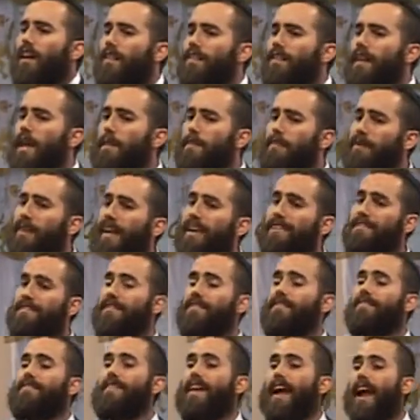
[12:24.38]
They place
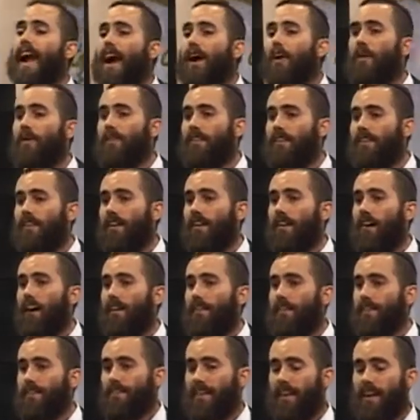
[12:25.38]
it down
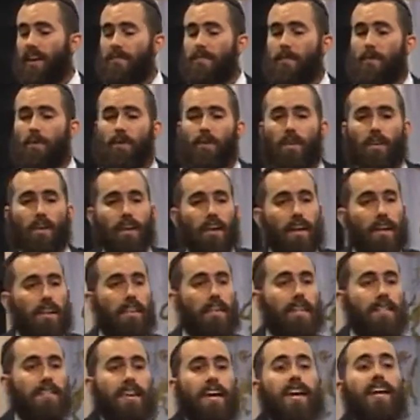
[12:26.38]
on the table.
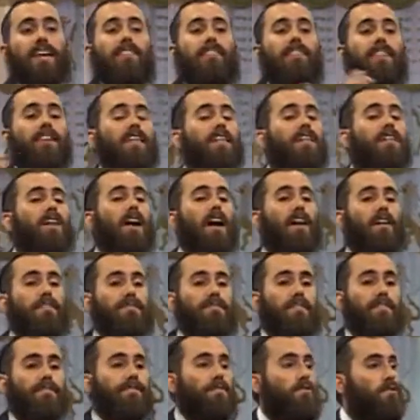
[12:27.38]
They take the lid off.
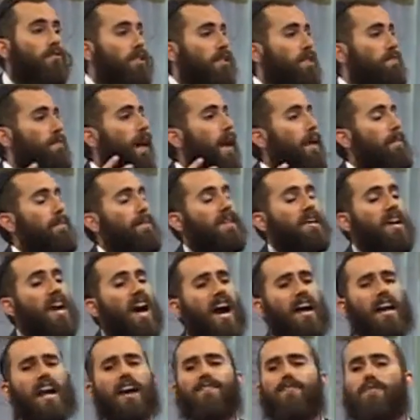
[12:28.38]
The food is piping
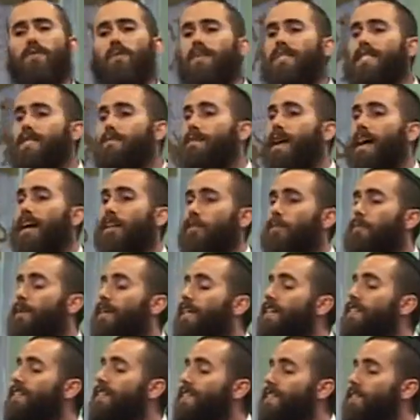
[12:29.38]
hot. Everyone's mouth
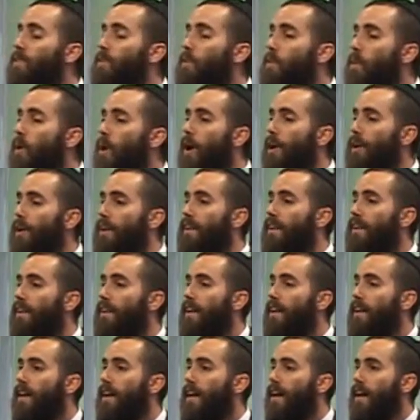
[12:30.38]
begins to water.
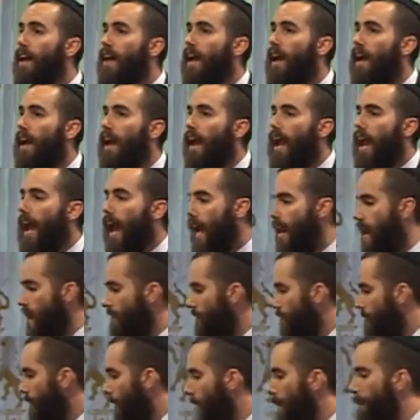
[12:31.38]
And
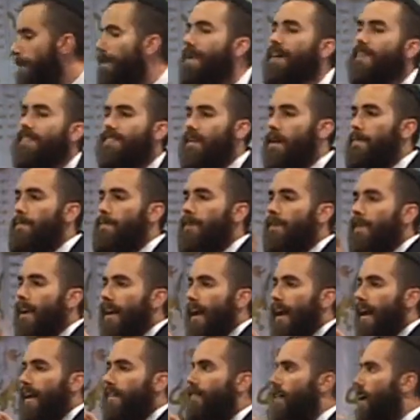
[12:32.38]
everybody picks up their
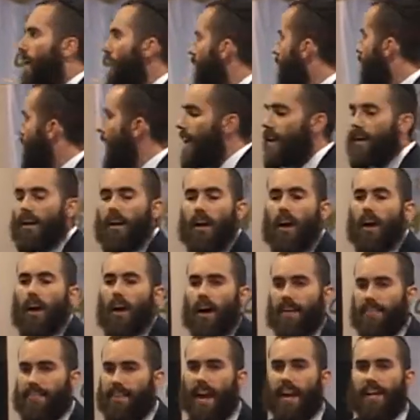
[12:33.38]
hand. And again,
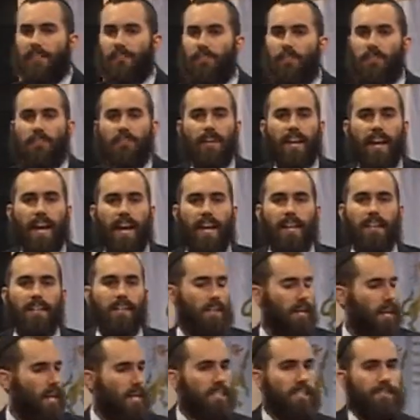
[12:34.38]
attached to their hand
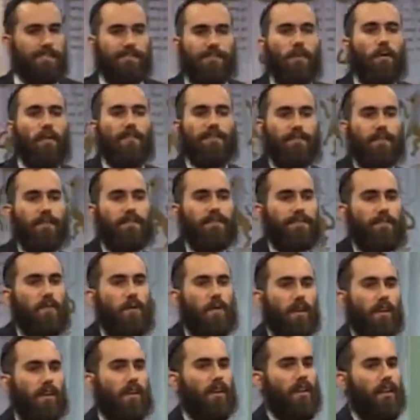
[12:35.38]
is a 4-foot
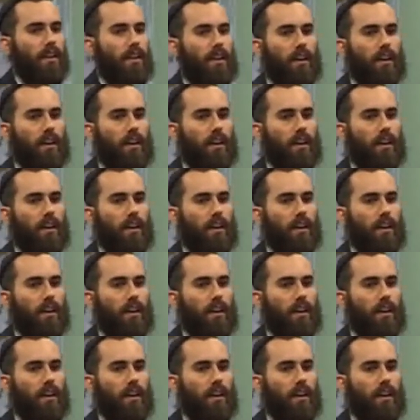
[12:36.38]
fork.